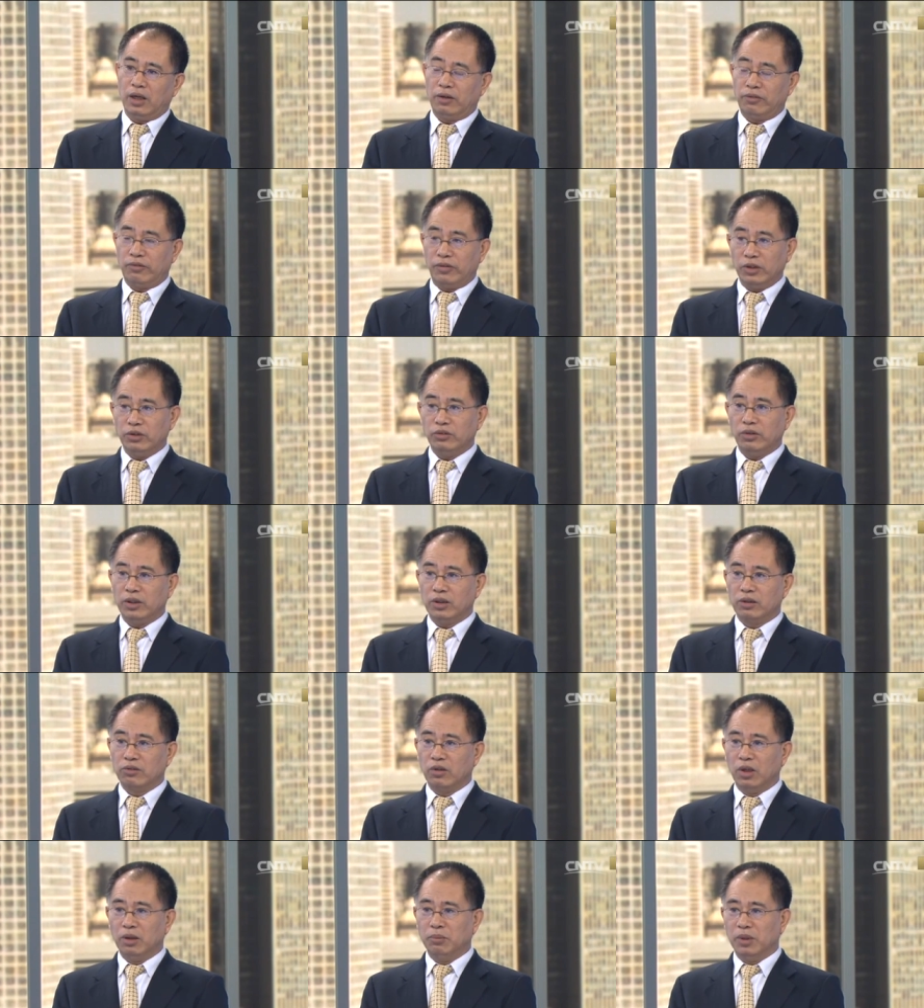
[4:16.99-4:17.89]
free trade
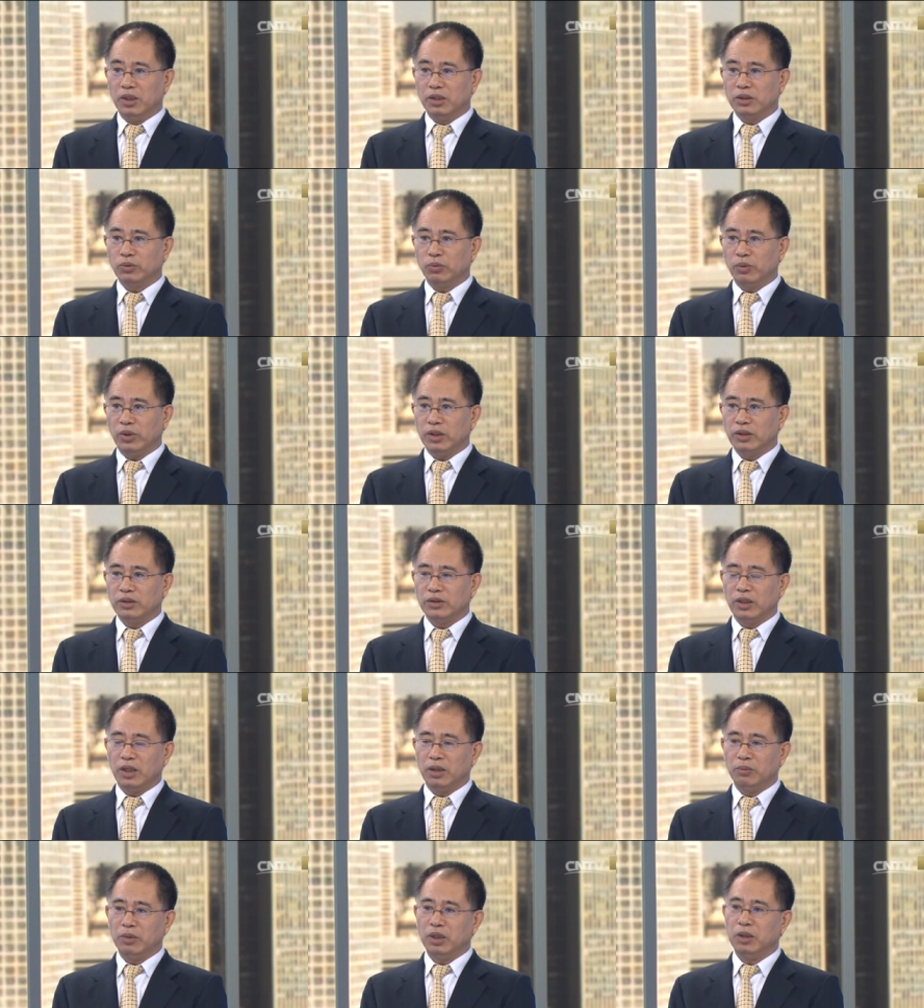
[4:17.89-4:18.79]
agreements with
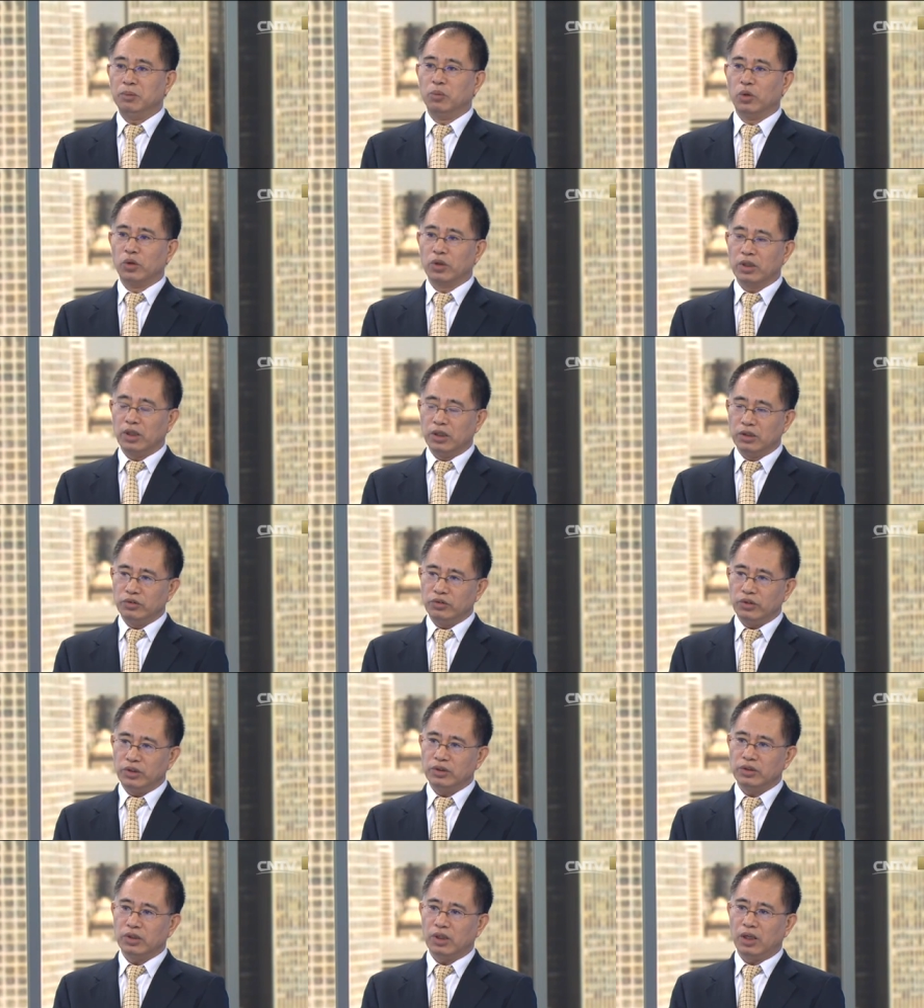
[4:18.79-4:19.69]
many more
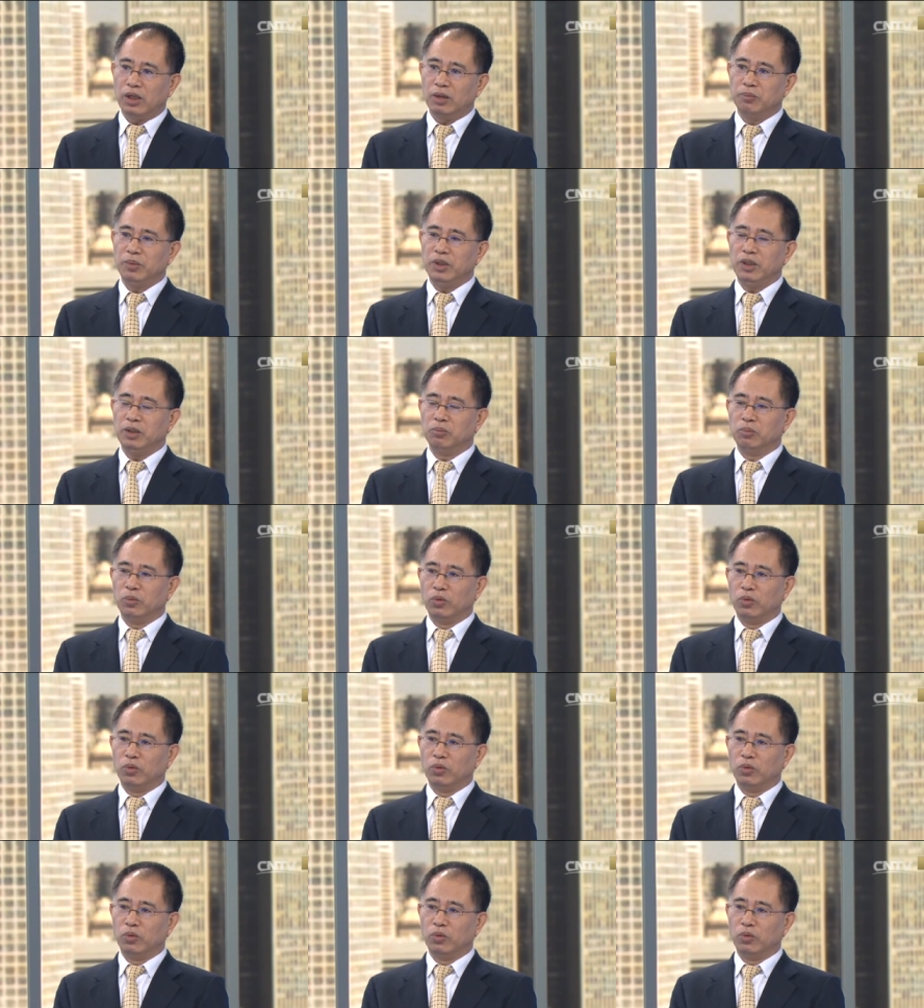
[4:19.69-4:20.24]
countries are being